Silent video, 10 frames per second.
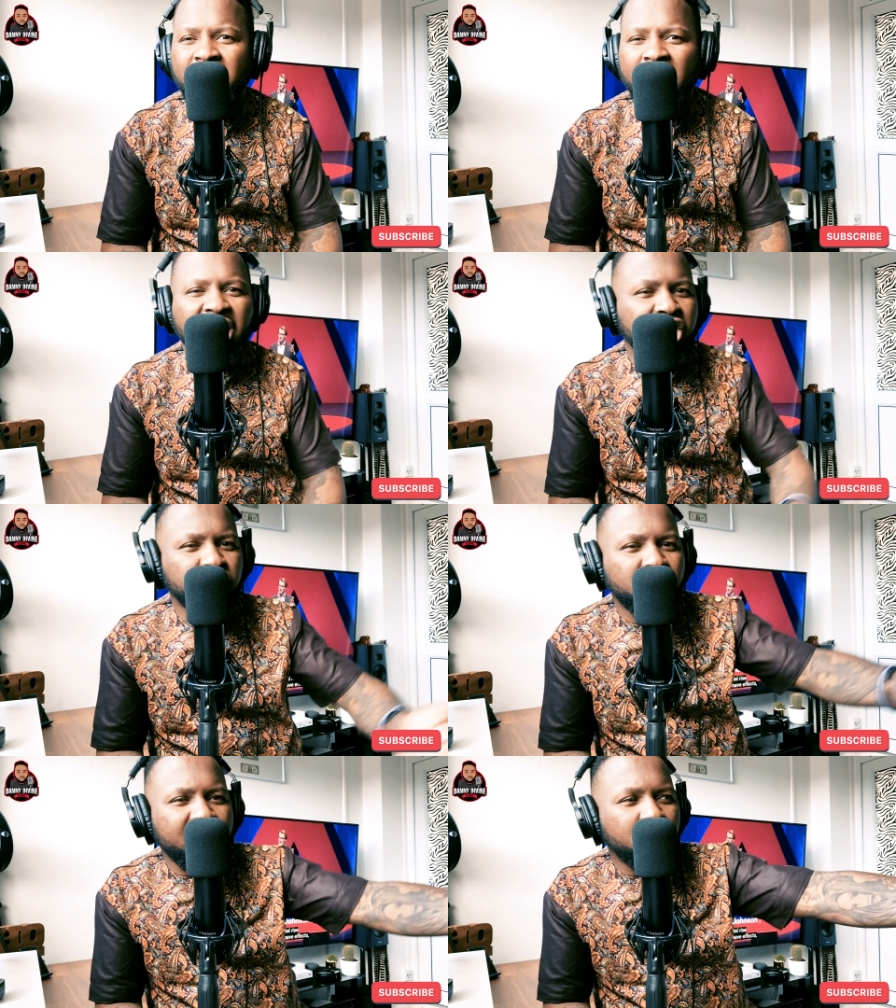Okay,
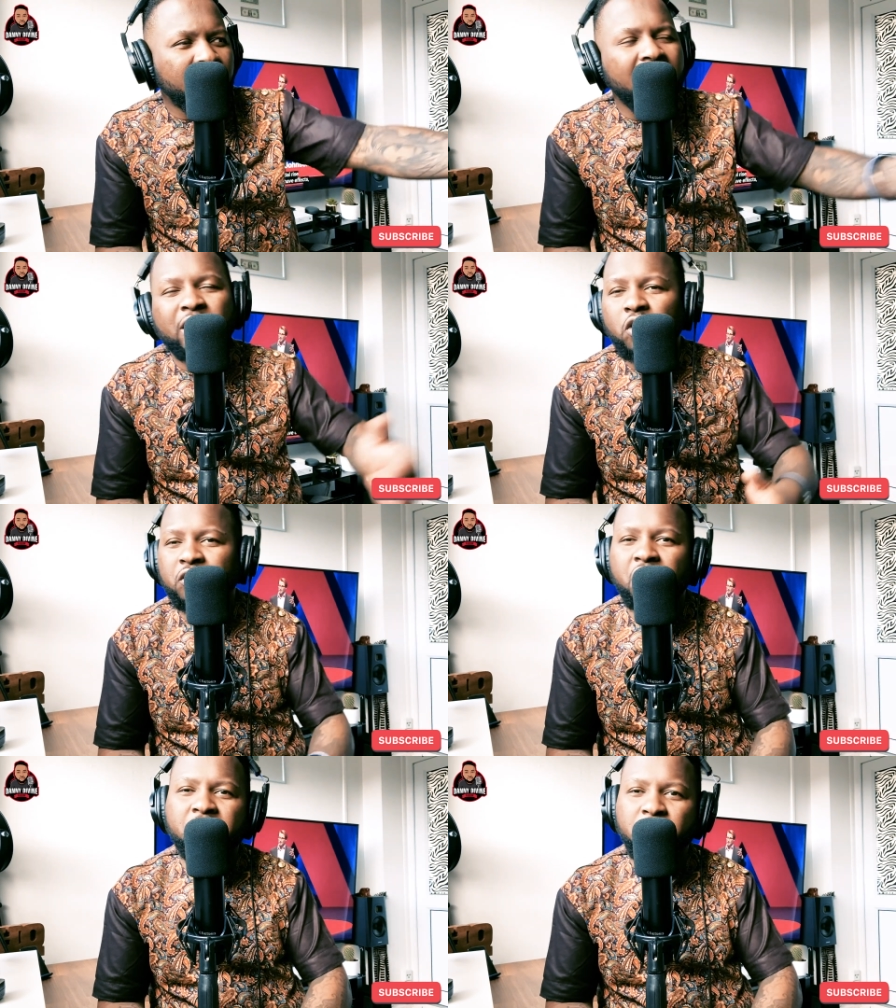you got your landlord
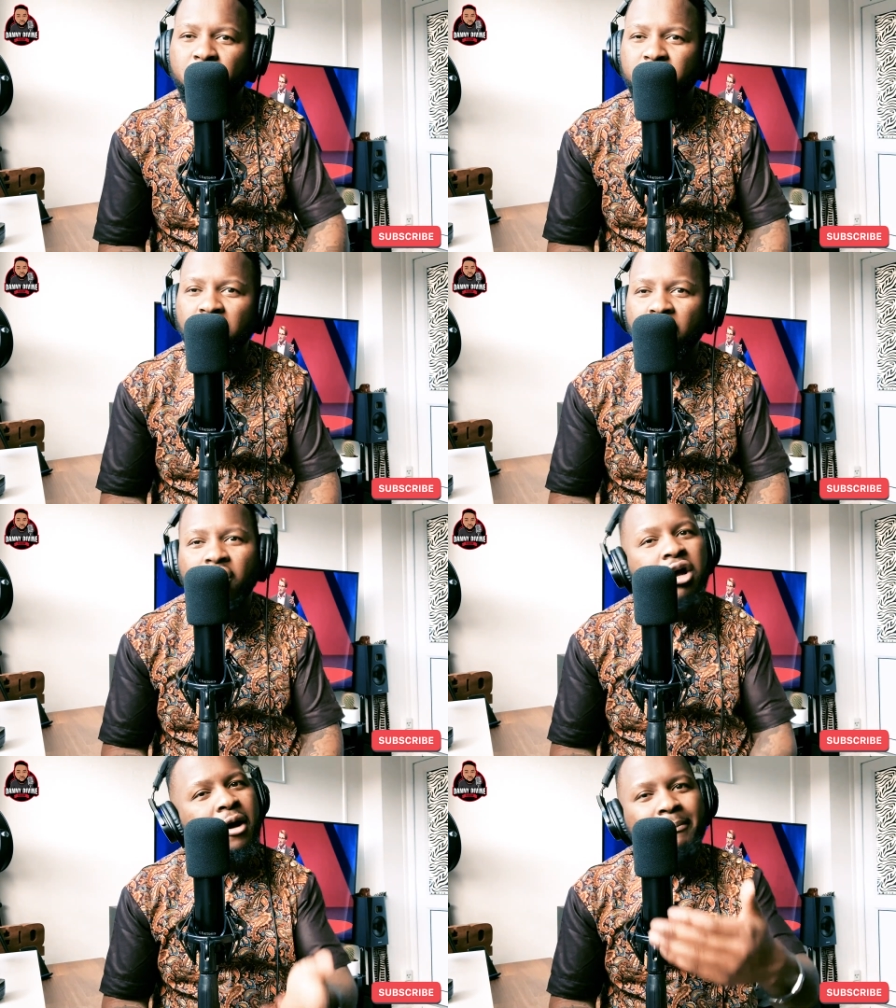knocking on your door,
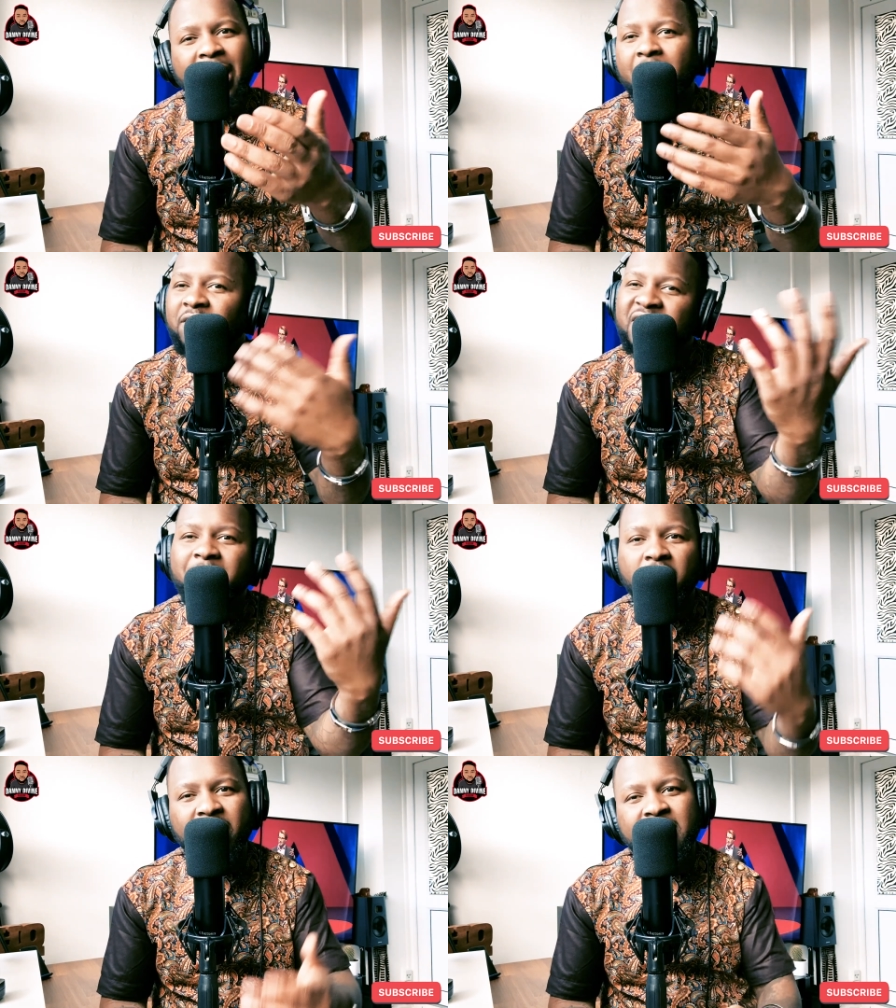mate. I need
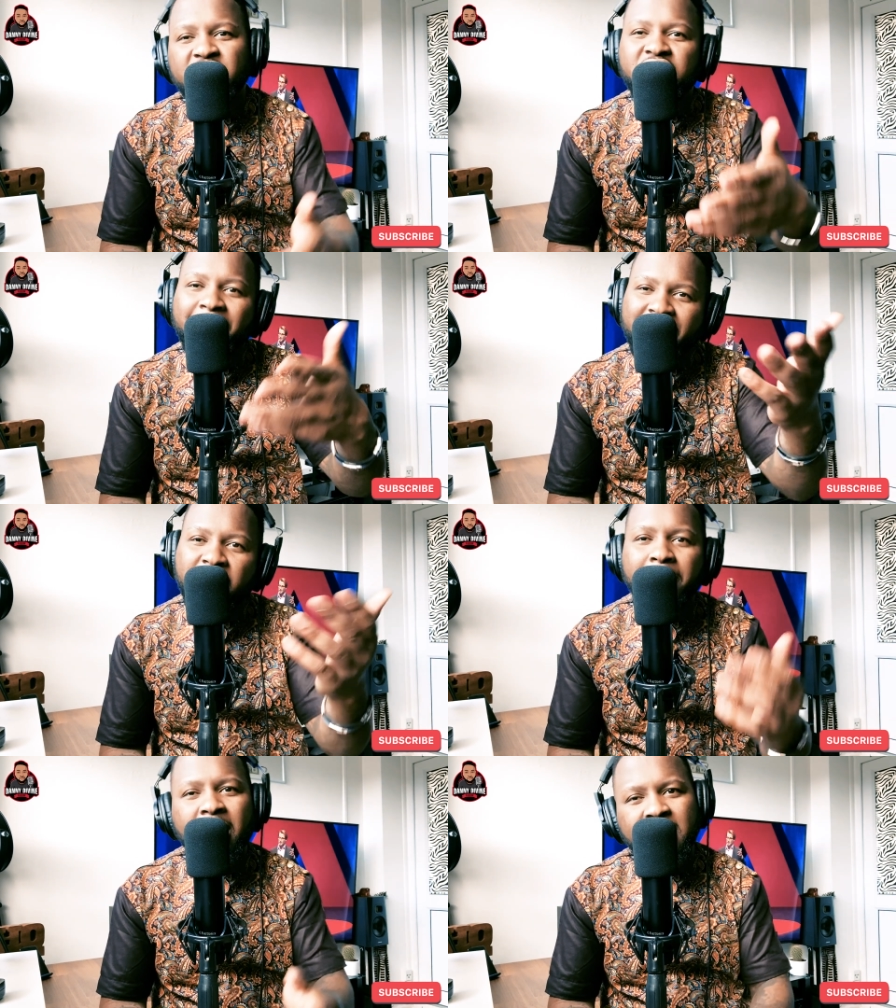my rent. You need to pay
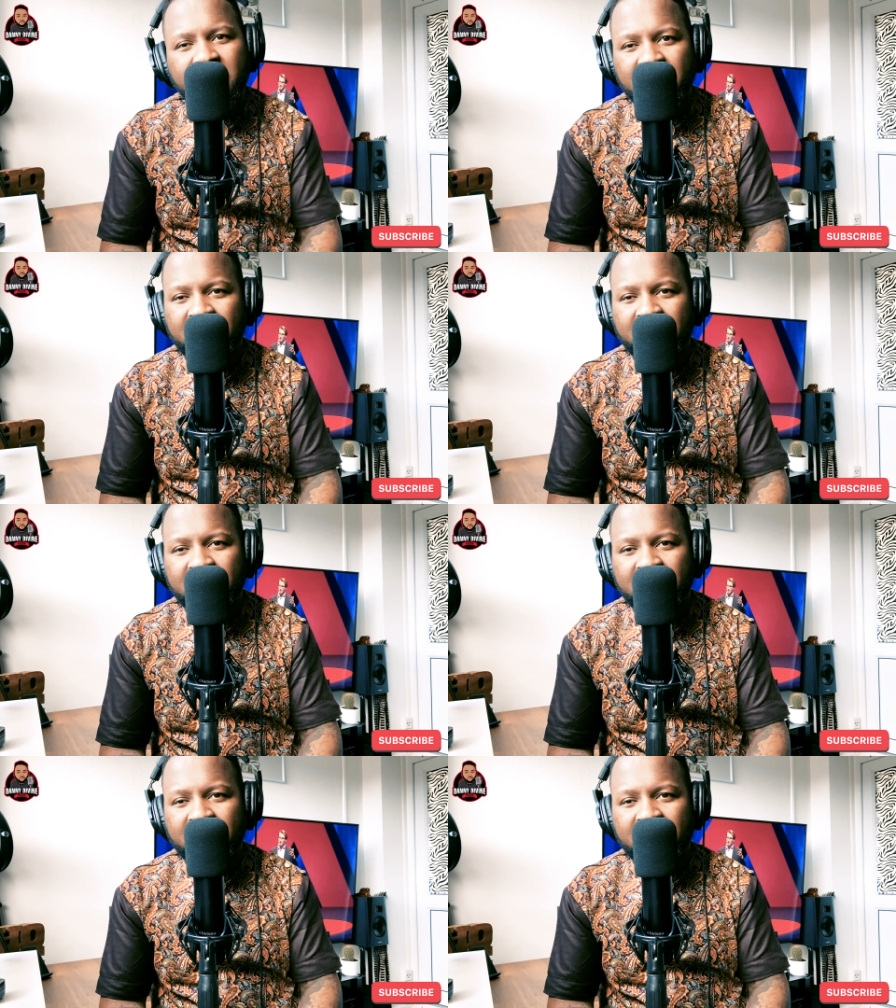your money.